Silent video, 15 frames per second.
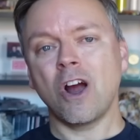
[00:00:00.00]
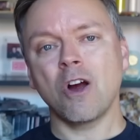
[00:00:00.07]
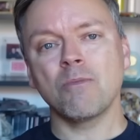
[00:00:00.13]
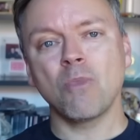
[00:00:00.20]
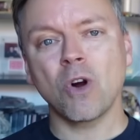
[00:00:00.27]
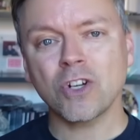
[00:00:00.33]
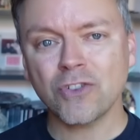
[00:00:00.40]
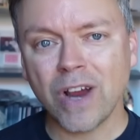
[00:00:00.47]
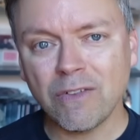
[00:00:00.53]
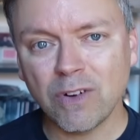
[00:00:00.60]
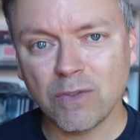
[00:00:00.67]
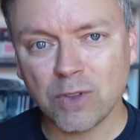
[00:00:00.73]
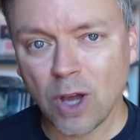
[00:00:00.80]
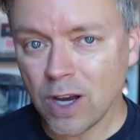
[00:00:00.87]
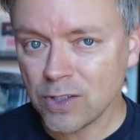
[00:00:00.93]
are more travel
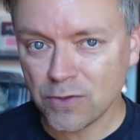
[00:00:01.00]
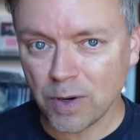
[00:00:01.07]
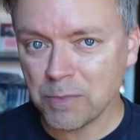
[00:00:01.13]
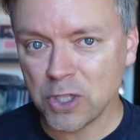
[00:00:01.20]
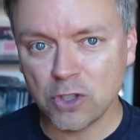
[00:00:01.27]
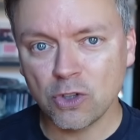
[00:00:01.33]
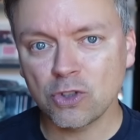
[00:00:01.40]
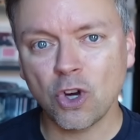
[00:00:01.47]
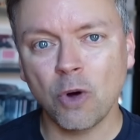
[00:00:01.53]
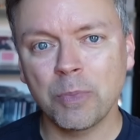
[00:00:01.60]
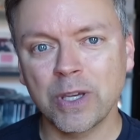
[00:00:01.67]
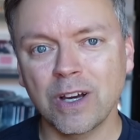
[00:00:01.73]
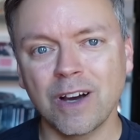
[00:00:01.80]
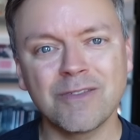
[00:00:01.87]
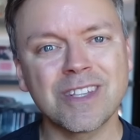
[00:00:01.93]
vlogs from the
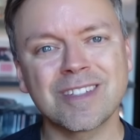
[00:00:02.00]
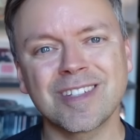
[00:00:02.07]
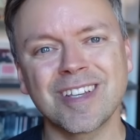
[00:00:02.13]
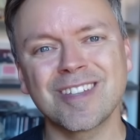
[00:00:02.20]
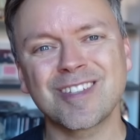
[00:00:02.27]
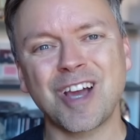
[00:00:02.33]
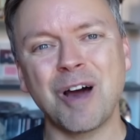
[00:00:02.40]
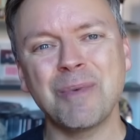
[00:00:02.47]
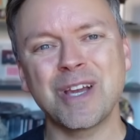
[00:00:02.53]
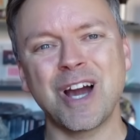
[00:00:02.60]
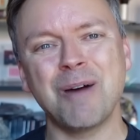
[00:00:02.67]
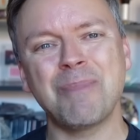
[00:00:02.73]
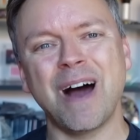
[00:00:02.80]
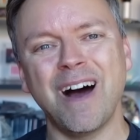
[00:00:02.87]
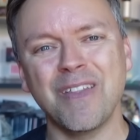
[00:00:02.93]
Utopia of the Seas coming
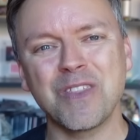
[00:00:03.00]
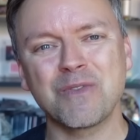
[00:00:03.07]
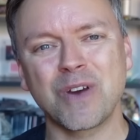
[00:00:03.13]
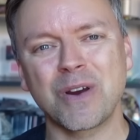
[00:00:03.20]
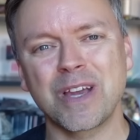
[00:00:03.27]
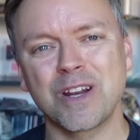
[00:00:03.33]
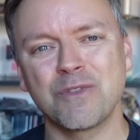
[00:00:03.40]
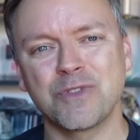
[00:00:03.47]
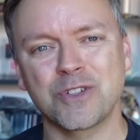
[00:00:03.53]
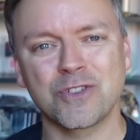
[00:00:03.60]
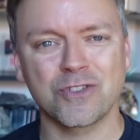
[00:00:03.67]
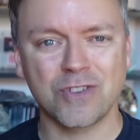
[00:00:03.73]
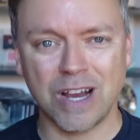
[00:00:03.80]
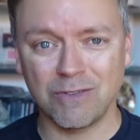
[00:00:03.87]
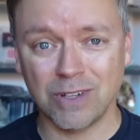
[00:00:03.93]
up on the very unofficial
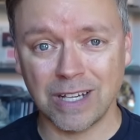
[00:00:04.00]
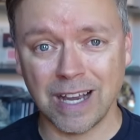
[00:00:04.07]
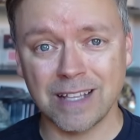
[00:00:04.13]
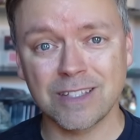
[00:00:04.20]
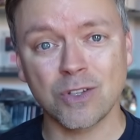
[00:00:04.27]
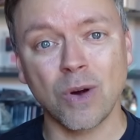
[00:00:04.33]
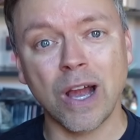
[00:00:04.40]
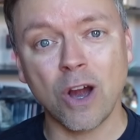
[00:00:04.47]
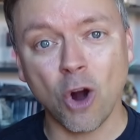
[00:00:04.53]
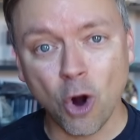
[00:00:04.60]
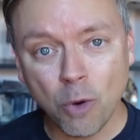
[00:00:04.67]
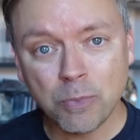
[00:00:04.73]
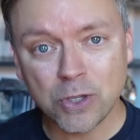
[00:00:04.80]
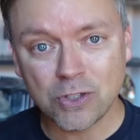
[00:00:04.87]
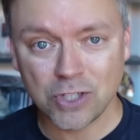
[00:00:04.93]
travel guide, so I
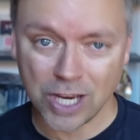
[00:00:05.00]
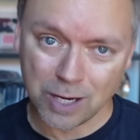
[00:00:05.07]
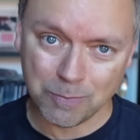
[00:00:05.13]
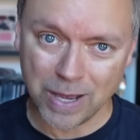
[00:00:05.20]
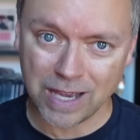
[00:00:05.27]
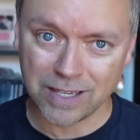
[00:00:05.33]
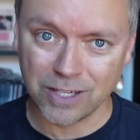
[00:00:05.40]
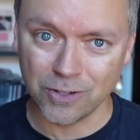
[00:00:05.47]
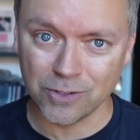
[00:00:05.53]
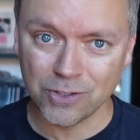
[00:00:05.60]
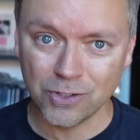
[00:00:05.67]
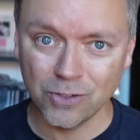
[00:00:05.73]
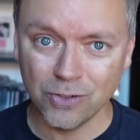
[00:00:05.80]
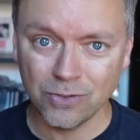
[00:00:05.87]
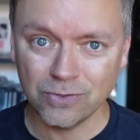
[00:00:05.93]
hope you check back here
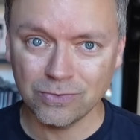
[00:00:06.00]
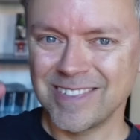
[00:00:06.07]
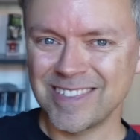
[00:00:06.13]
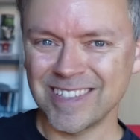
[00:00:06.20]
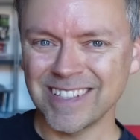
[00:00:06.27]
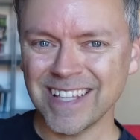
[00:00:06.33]
soon. See you